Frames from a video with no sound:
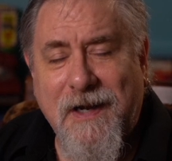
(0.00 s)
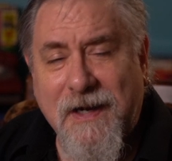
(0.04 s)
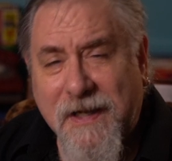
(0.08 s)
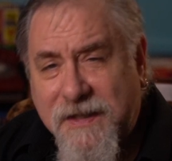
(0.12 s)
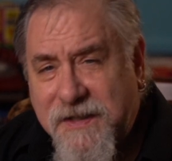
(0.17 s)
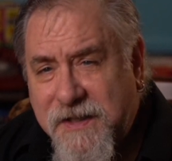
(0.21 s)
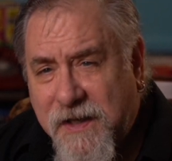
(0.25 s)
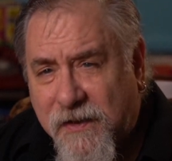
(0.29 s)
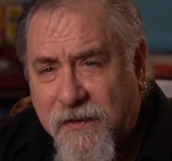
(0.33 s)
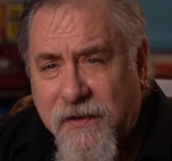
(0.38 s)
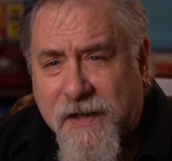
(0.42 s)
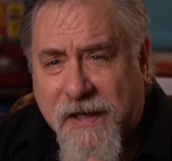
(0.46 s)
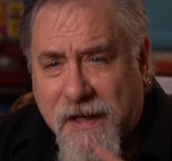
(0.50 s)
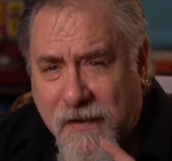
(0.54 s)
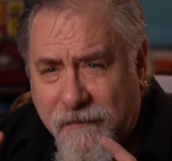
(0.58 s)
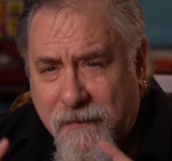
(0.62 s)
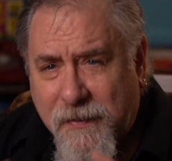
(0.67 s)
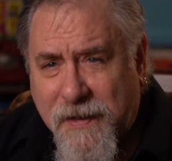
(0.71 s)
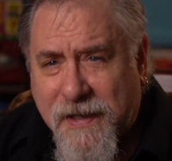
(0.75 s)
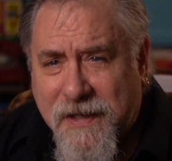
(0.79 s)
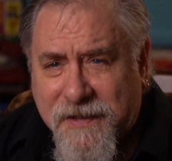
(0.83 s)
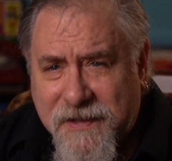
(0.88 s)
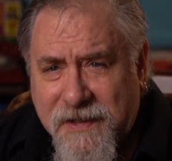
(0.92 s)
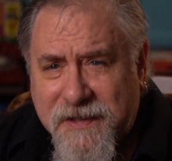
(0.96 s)
And that's the other key.
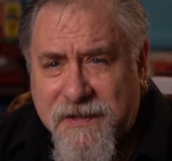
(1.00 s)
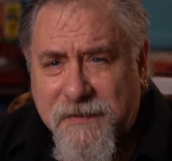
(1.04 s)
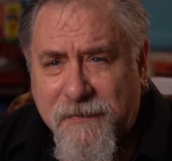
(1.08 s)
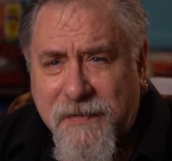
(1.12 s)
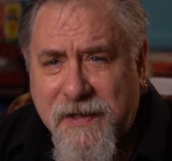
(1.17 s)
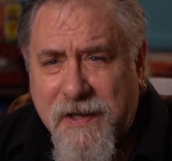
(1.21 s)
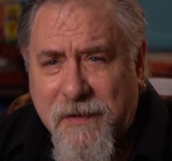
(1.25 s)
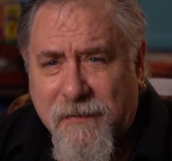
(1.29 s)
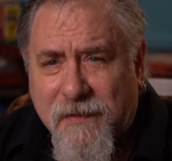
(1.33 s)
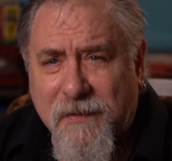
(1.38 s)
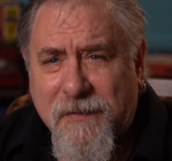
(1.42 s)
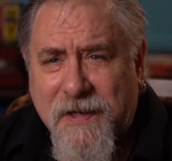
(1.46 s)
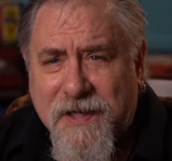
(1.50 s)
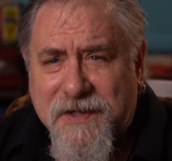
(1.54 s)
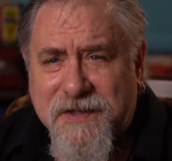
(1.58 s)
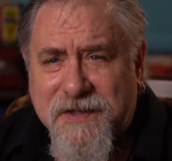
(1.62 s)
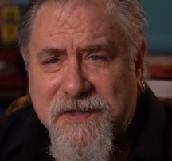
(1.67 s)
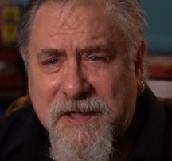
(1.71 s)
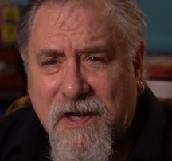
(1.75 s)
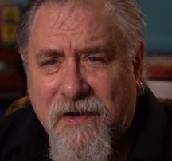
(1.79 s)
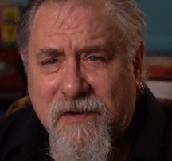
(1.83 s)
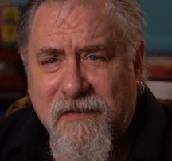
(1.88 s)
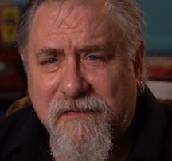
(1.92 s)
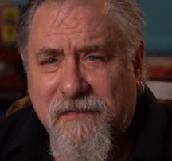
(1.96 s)
Everybody needs to be able to make
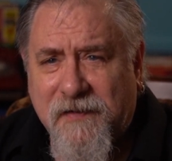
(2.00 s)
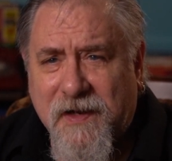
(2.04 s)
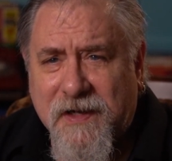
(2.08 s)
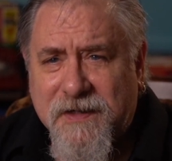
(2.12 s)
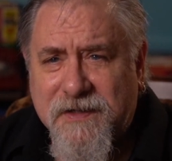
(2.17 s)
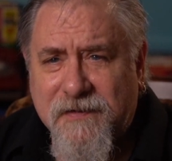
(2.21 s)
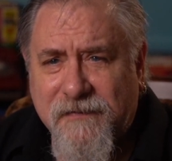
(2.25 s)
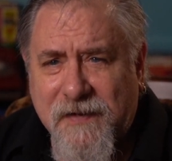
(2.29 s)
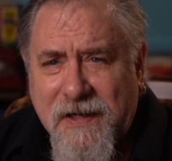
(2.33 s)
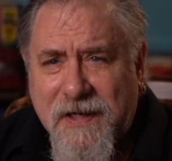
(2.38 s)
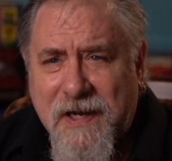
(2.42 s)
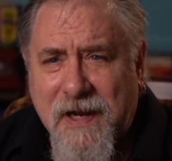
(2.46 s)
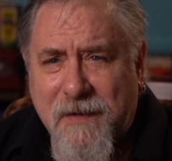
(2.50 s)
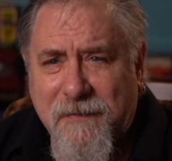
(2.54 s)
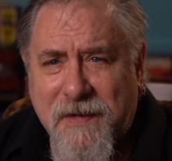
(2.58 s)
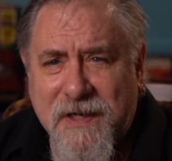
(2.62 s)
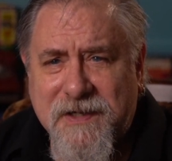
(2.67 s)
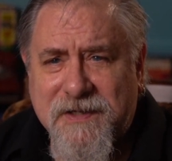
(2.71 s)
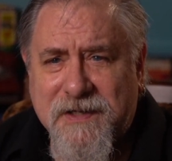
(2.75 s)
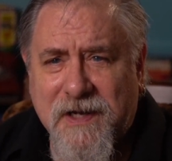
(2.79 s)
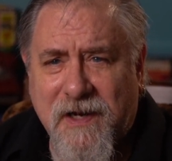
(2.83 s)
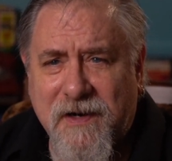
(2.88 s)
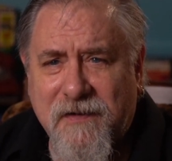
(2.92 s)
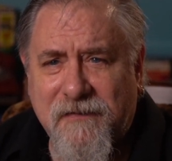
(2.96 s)
sound effects. If they can't
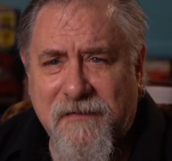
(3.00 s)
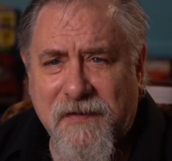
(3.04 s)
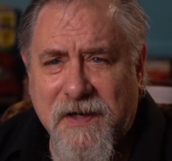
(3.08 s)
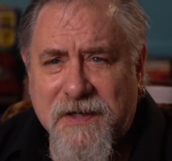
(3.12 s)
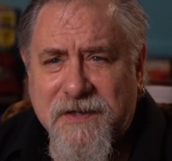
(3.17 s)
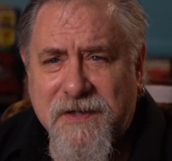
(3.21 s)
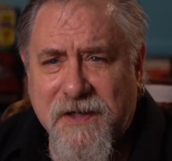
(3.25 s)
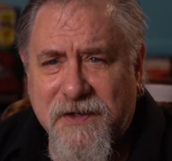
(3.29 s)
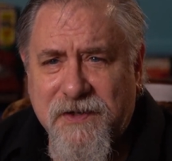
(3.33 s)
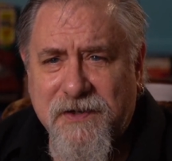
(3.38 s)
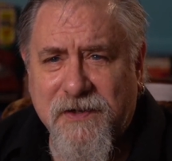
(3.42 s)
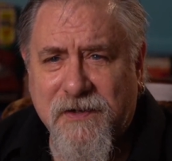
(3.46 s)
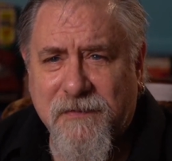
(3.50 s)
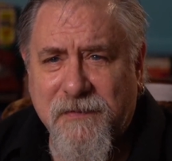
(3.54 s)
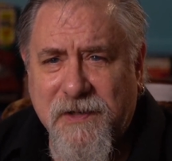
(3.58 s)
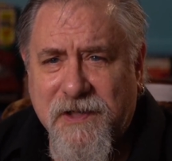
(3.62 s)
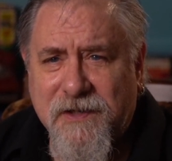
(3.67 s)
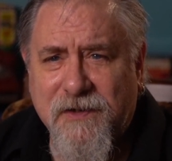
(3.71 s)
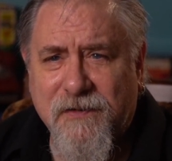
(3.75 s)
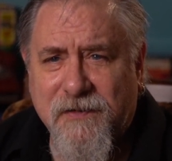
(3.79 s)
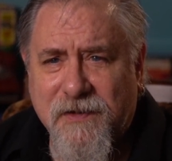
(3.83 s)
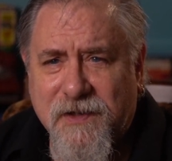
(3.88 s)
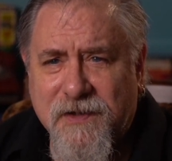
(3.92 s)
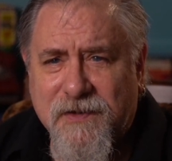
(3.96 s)
make sound effects, they shouldn't be
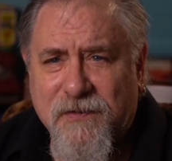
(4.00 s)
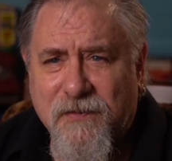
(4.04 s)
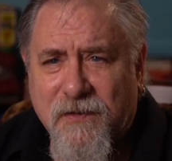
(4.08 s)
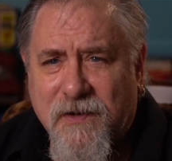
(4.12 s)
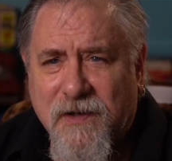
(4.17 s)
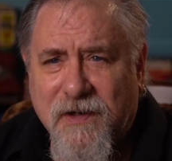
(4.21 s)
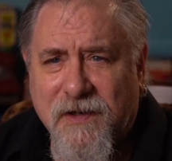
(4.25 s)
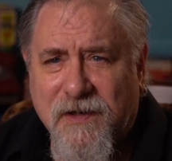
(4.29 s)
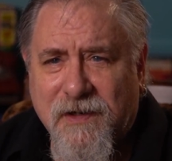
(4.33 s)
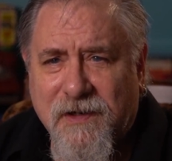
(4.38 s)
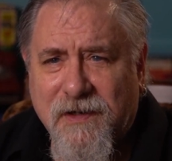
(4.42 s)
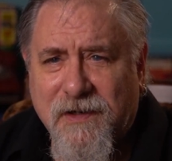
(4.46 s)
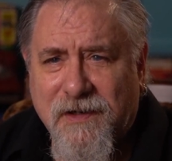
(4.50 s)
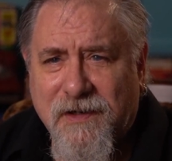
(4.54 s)
doing this work.